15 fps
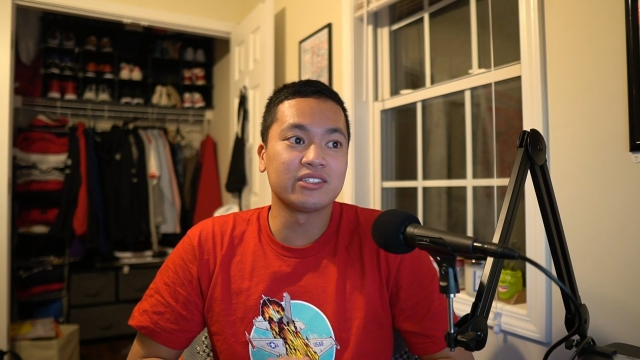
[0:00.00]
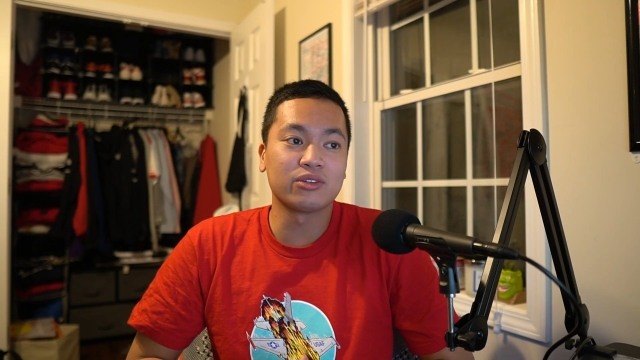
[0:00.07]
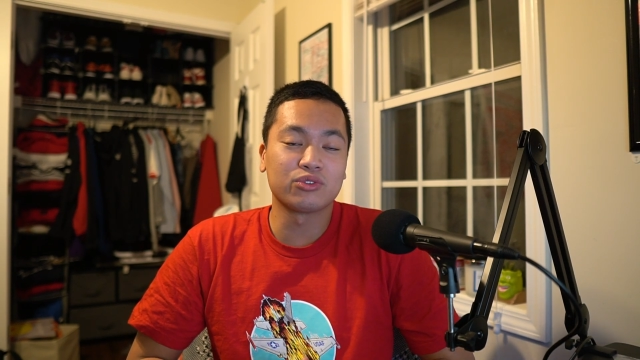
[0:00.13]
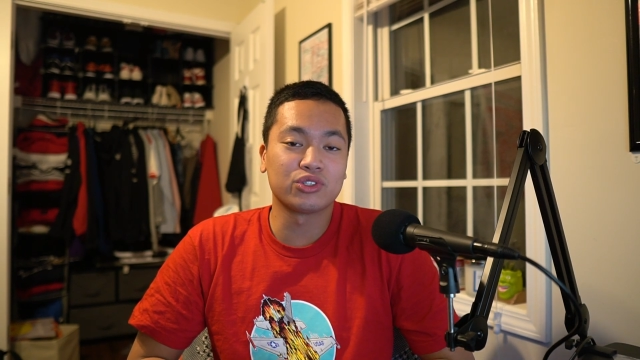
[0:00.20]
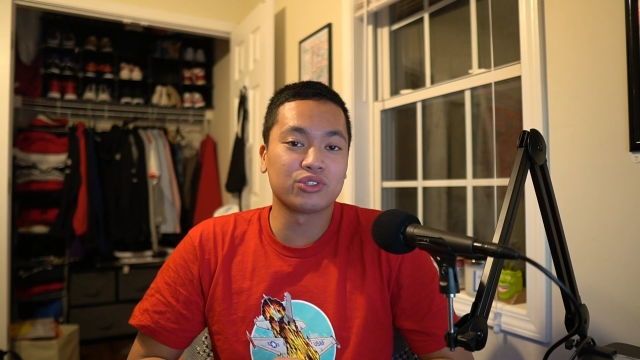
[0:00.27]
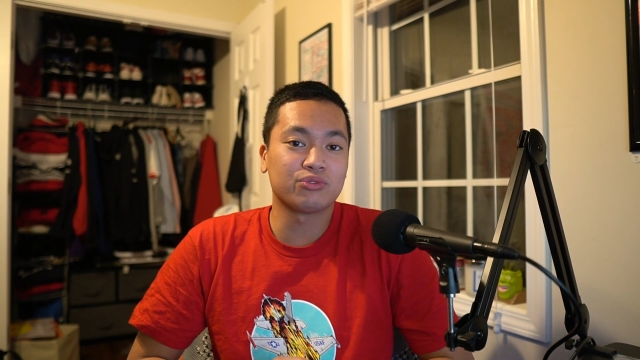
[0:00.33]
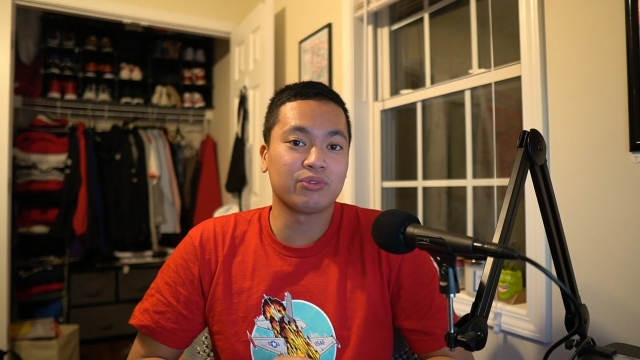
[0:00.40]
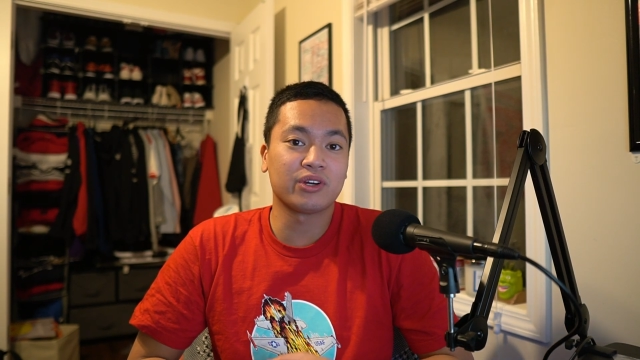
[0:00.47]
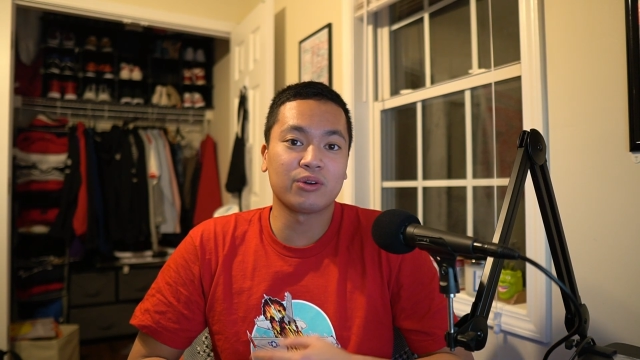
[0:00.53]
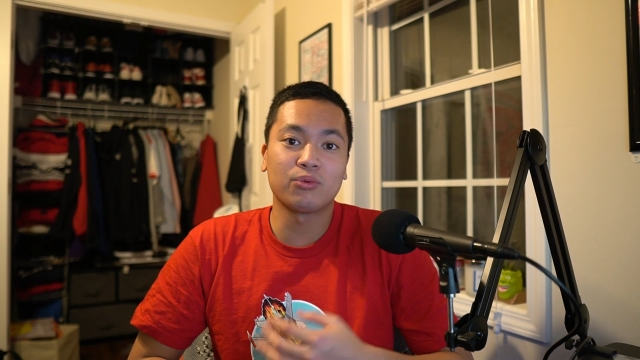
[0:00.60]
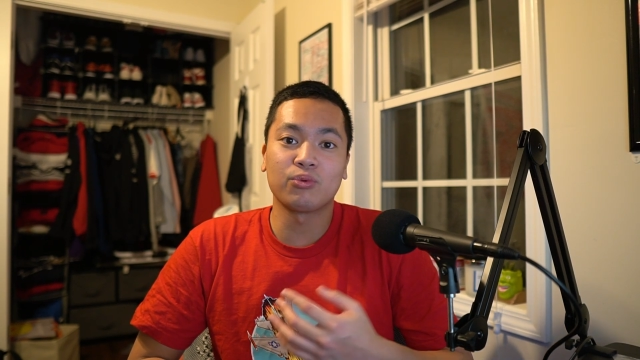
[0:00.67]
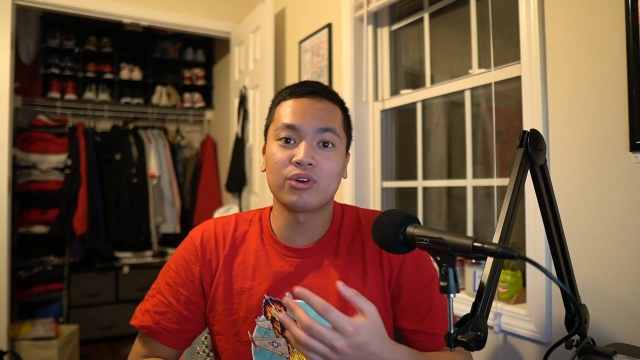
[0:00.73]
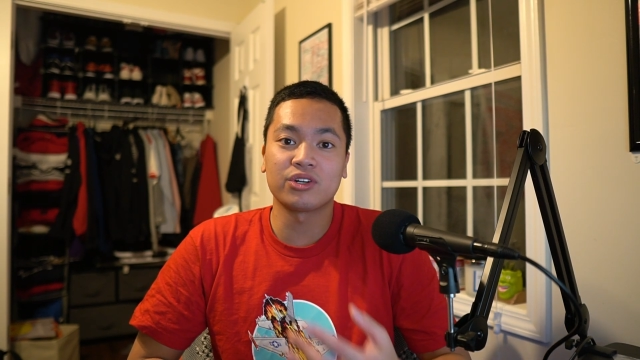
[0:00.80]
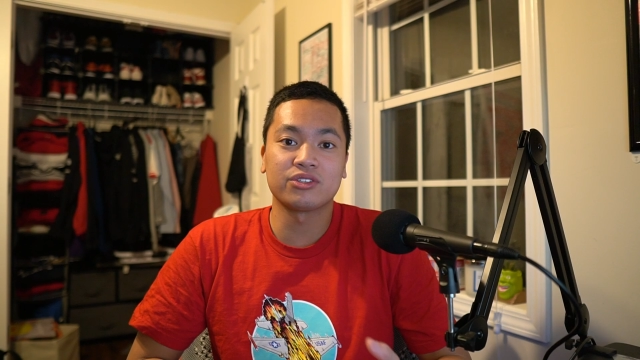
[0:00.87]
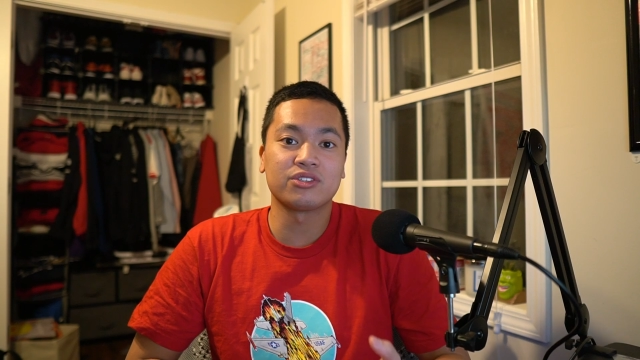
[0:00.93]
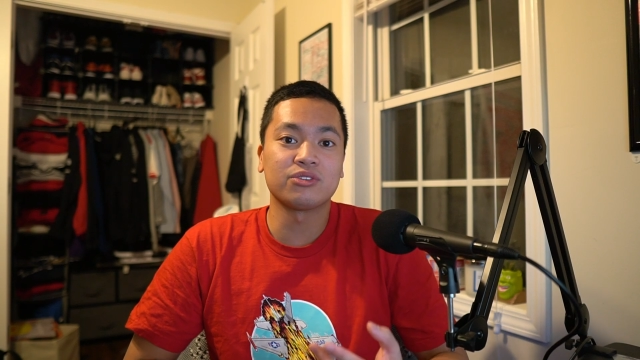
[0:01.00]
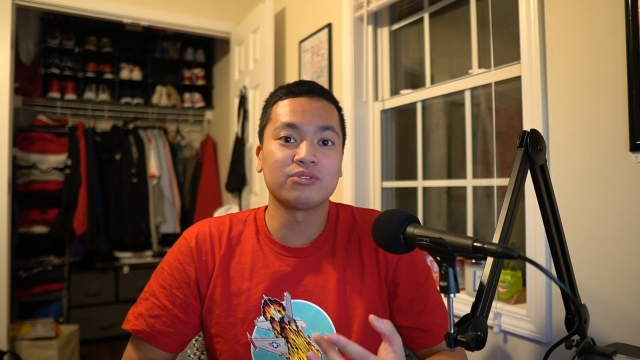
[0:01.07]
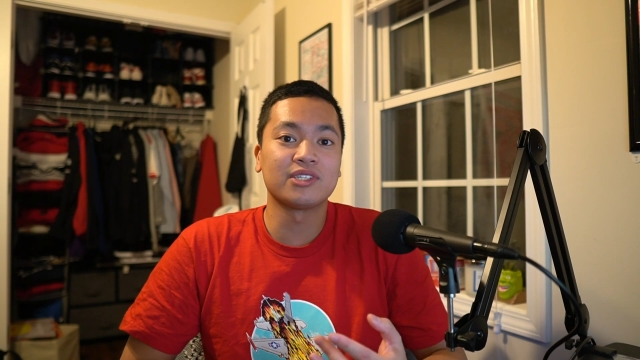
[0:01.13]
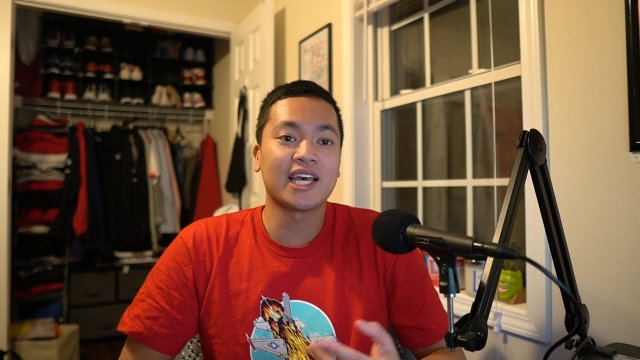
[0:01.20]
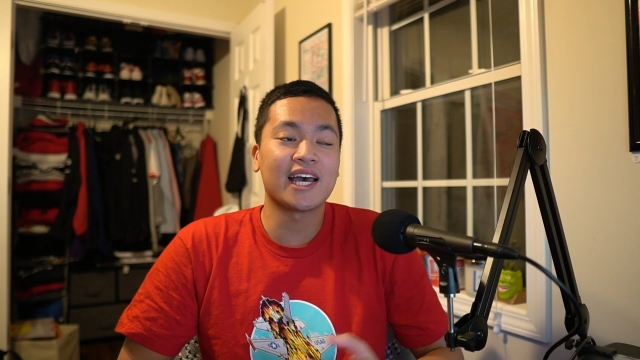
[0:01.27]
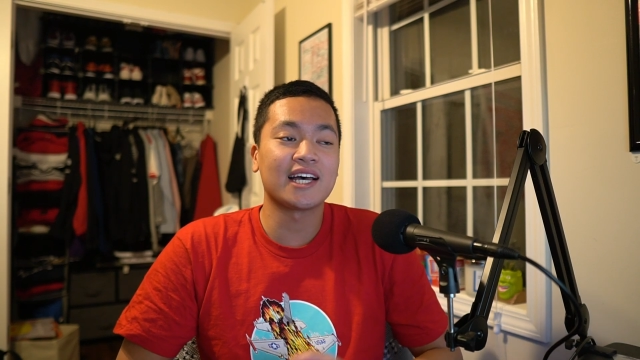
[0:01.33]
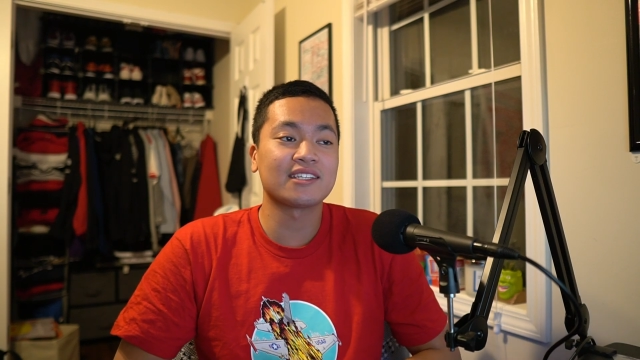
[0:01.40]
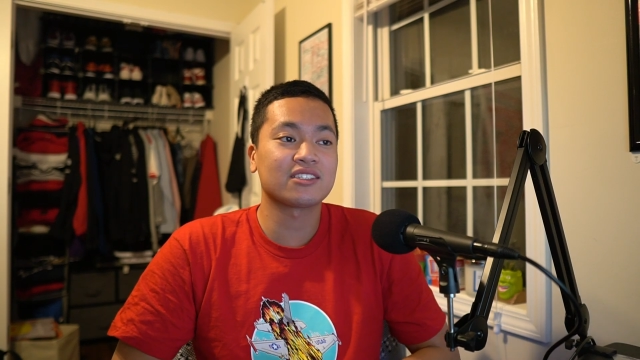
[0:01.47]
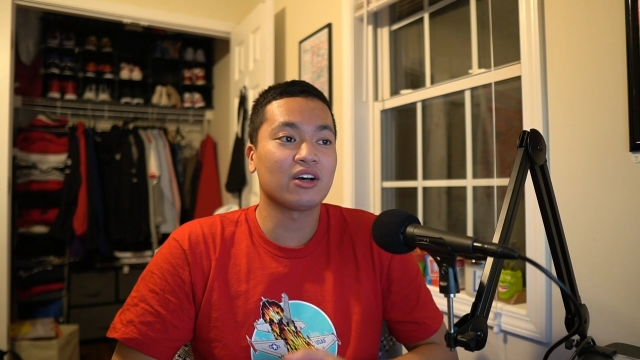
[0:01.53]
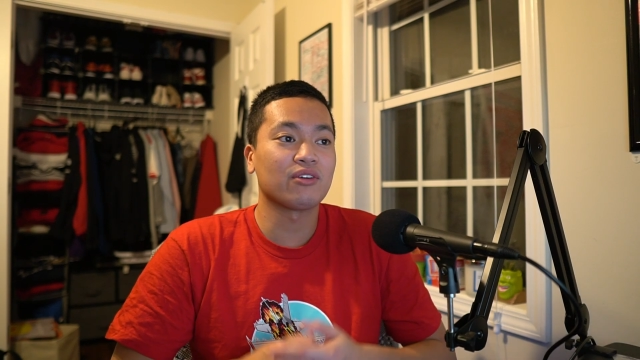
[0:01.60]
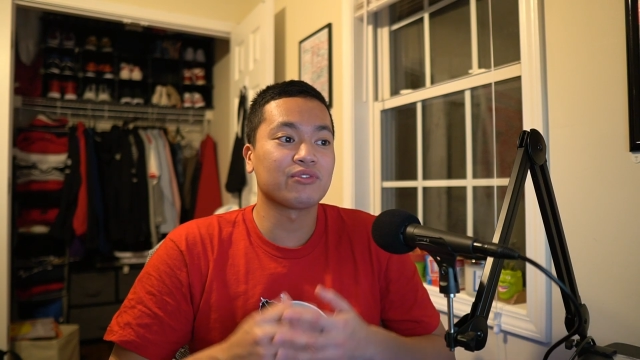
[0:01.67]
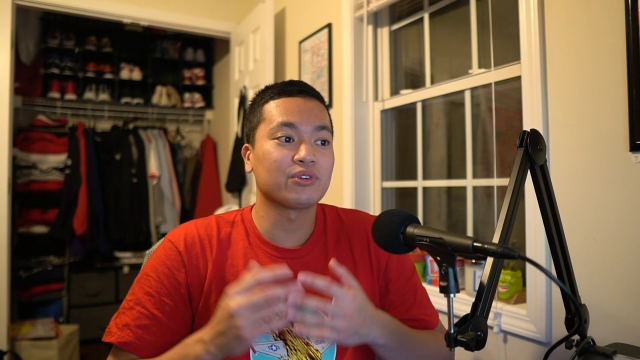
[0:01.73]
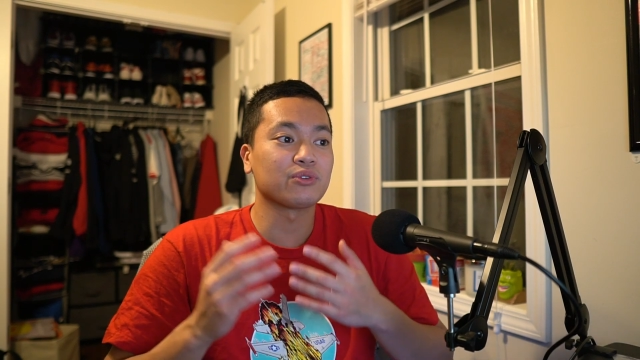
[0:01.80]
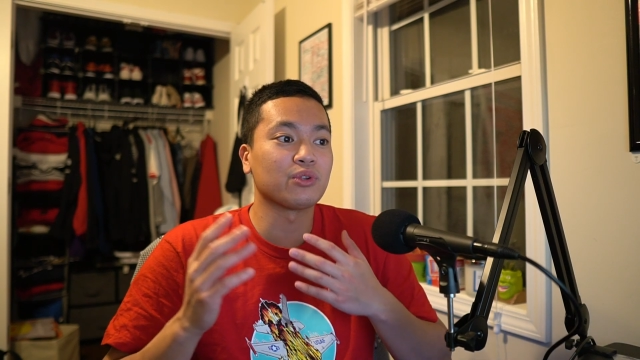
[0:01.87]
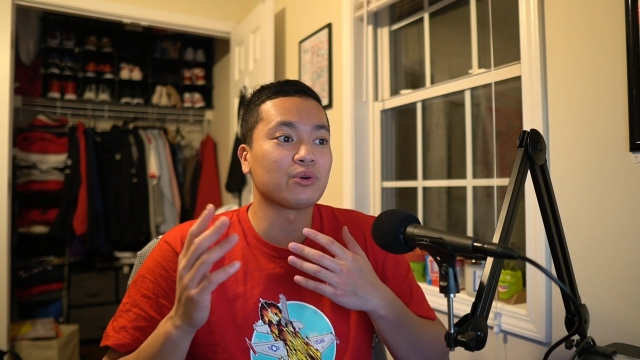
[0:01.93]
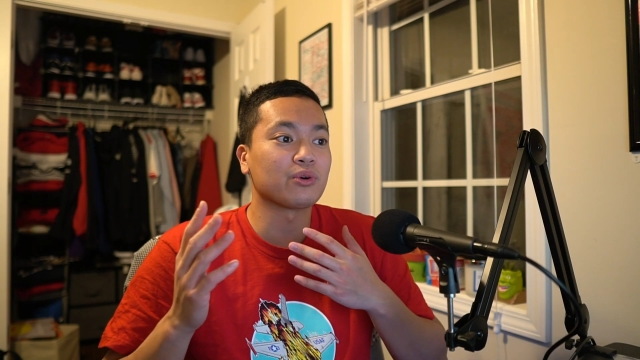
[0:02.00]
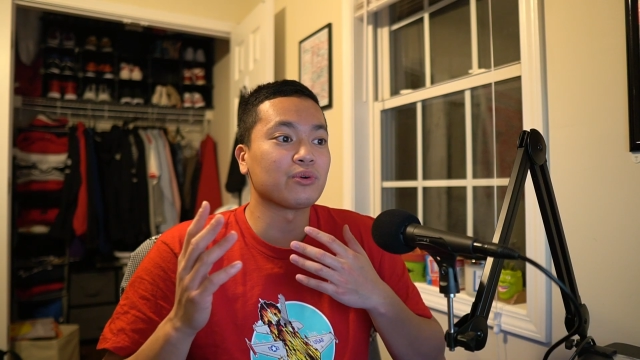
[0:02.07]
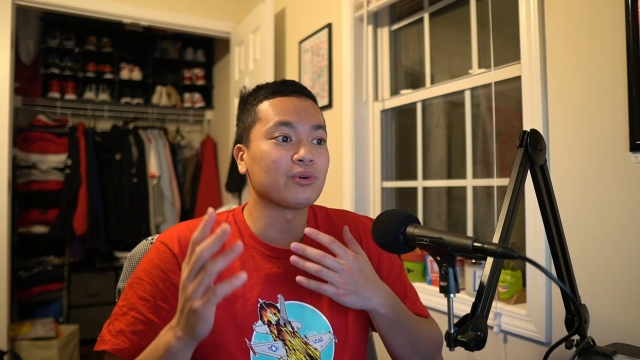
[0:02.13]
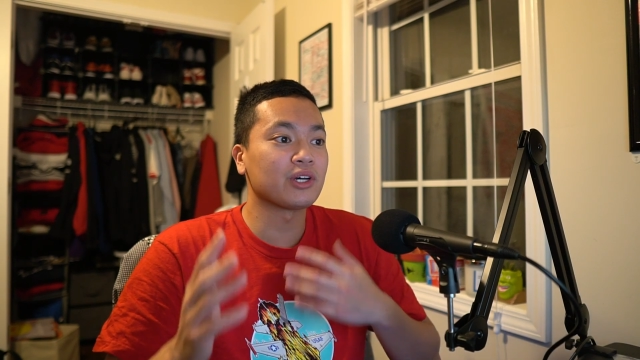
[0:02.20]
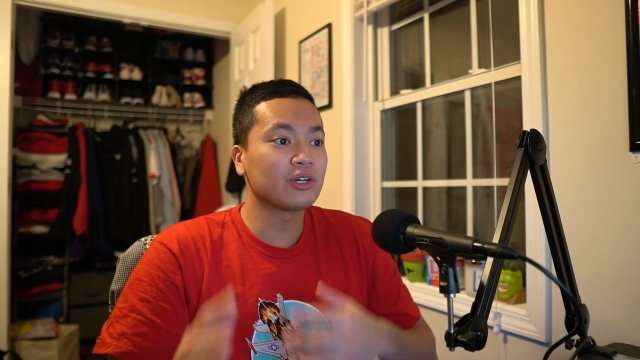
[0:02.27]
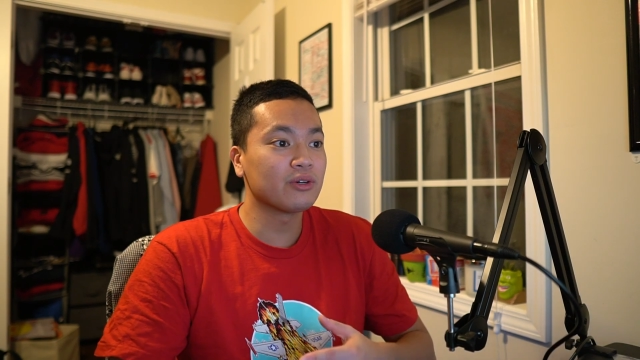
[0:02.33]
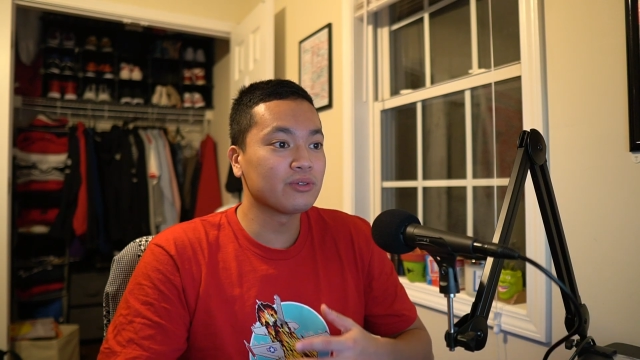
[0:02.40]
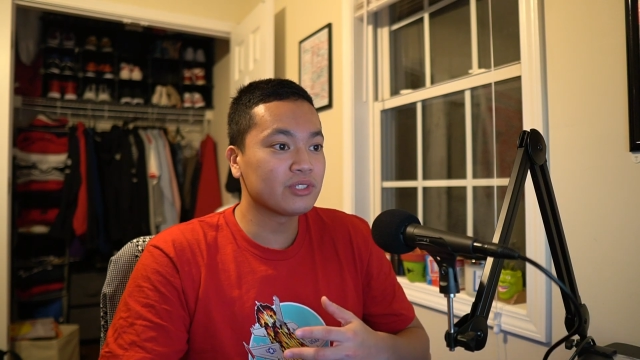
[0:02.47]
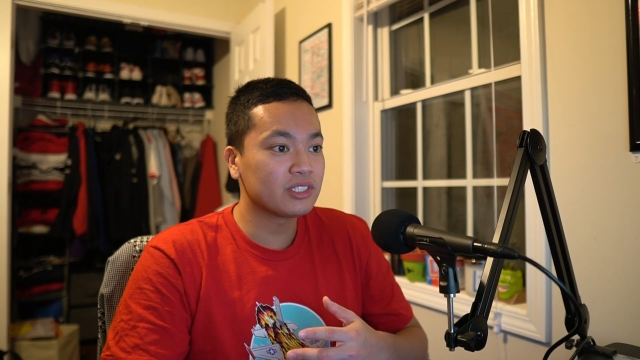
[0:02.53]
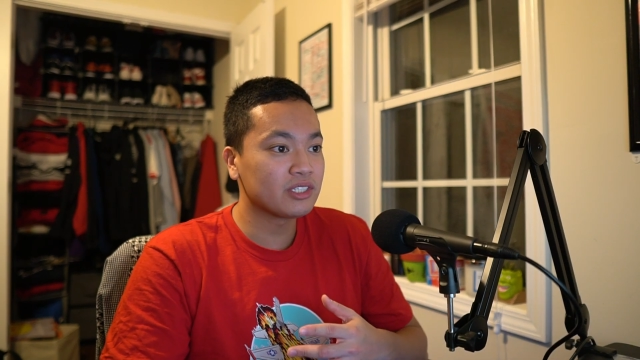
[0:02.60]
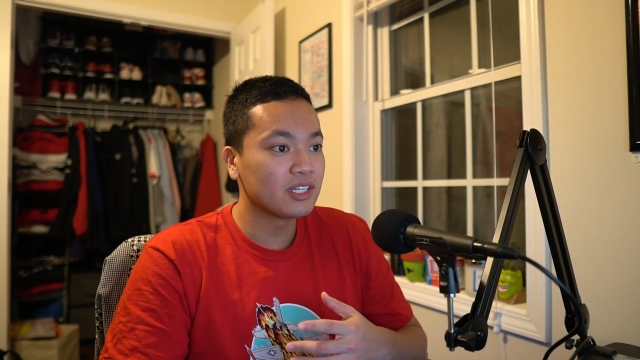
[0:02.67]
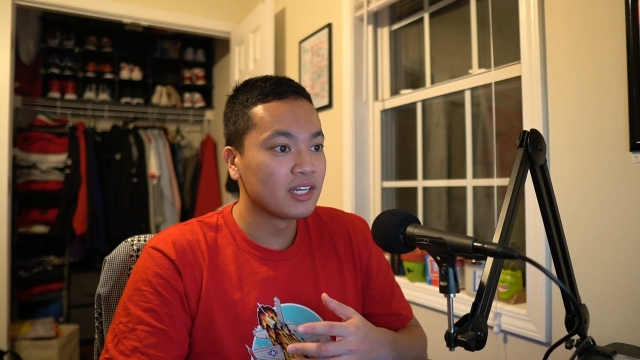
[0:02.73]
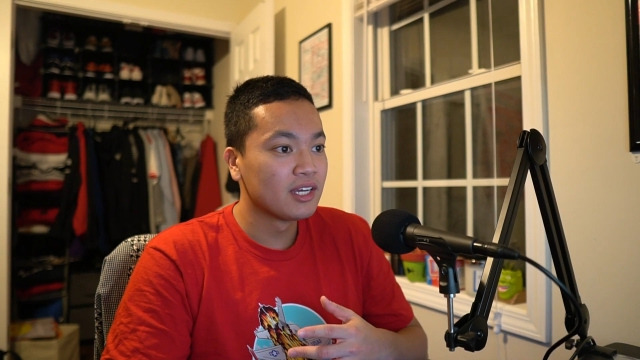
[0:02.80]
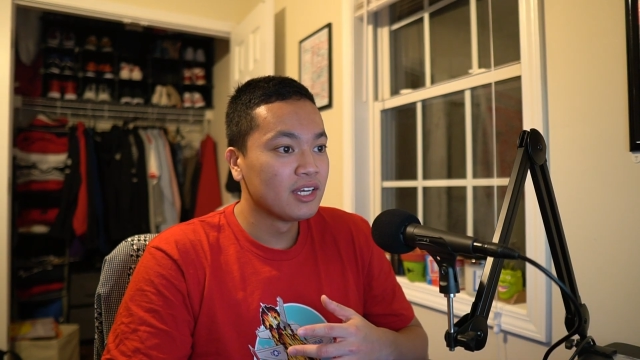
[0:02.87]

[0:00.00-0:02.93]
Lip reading: You'll just run 1 or 2 tasks off your local host.